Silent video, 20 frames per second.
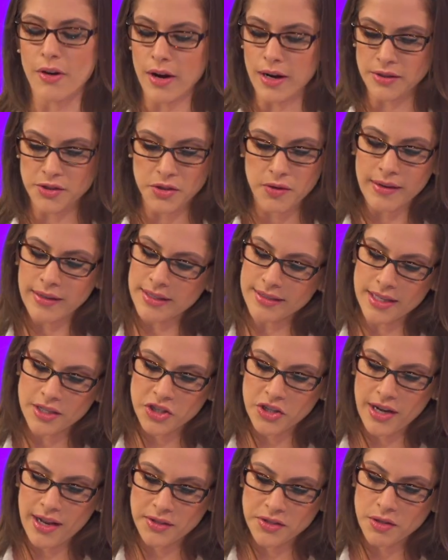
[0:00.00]
All right, so I guess I
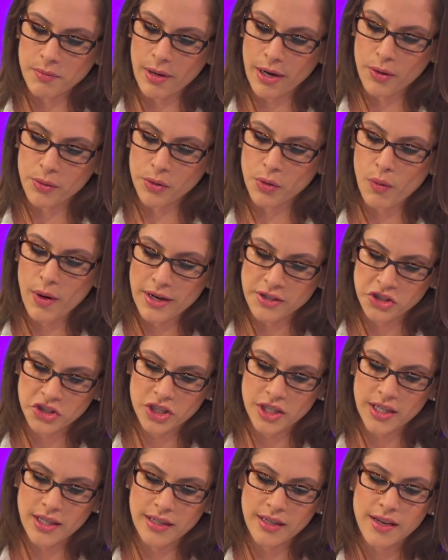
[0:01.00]
should answer my own
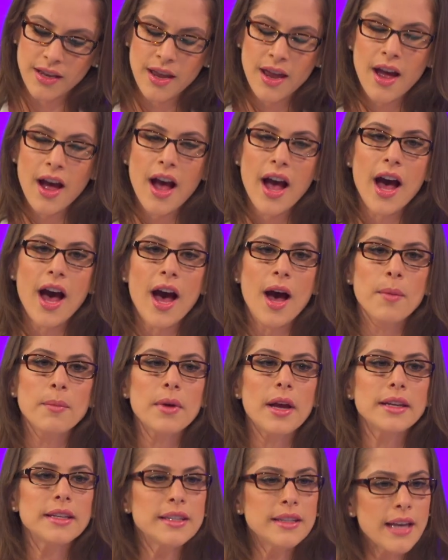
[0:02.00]
question.
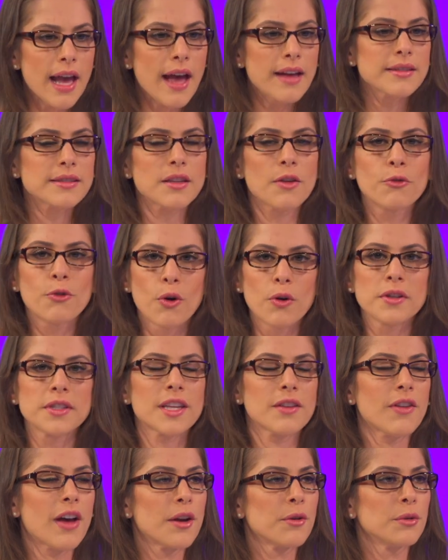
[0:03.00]
Yes, of course
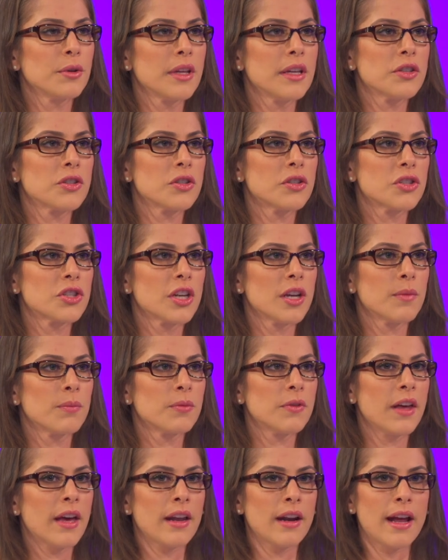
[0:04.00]
I've had a relationship
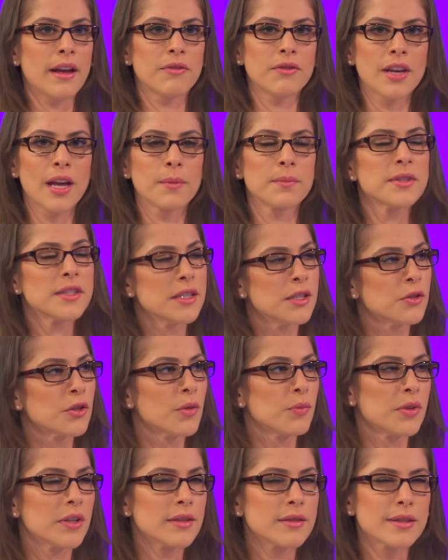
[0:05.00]
that I've kept
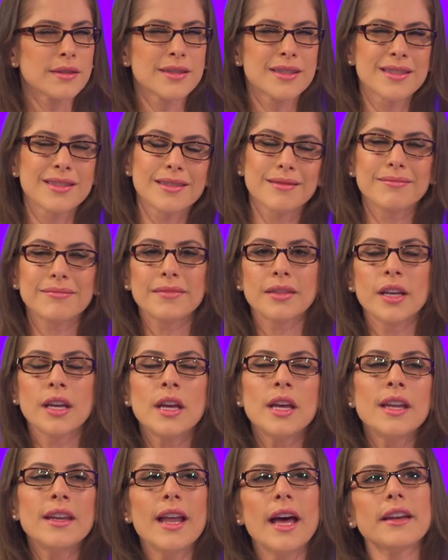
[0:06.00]
secret because it's
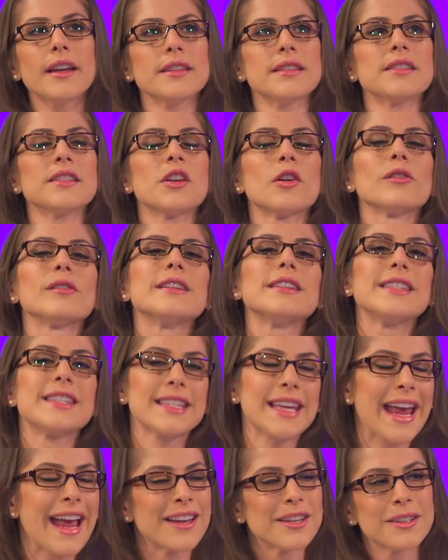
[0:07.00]
not necessarily
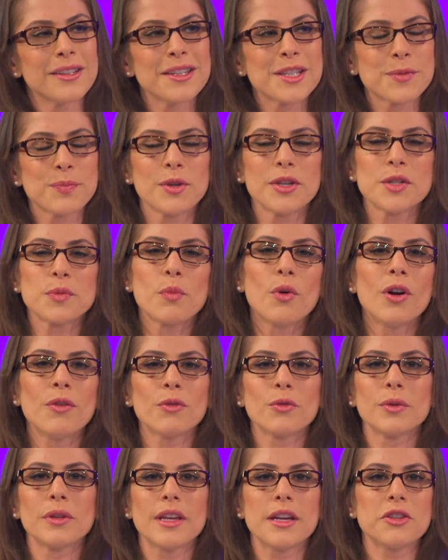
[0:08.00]
scandalous, but it's more of
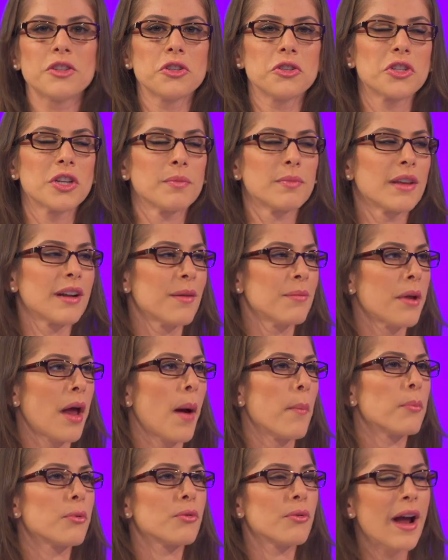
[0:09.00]
a relationship that I'm
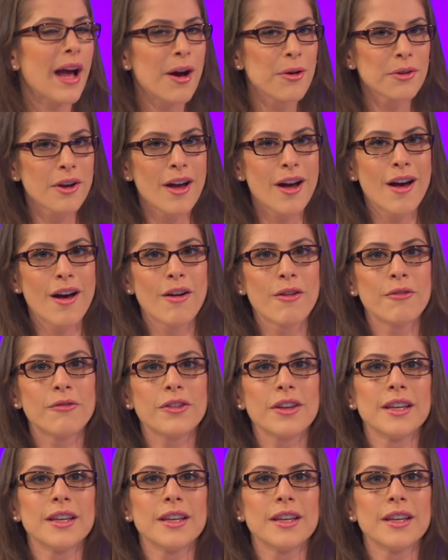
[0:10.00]
not proud of.